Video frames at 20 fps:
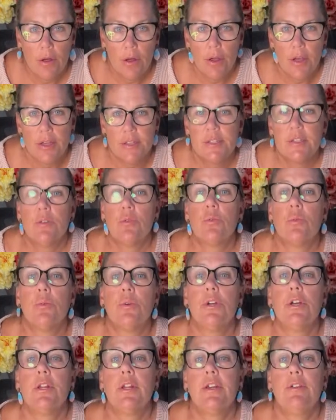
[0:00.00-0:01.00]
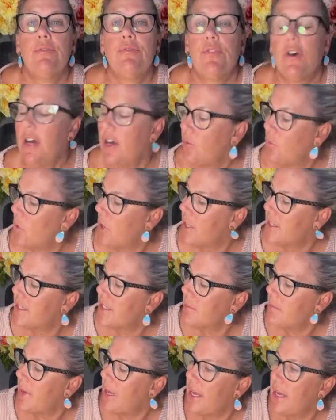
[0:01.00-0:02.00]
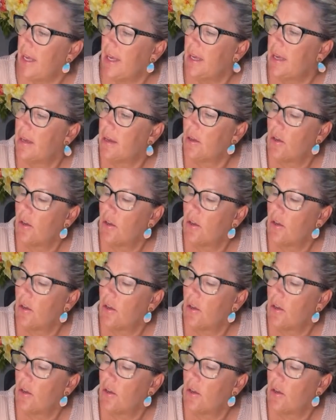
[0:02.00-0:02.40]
It's a really fun one to make.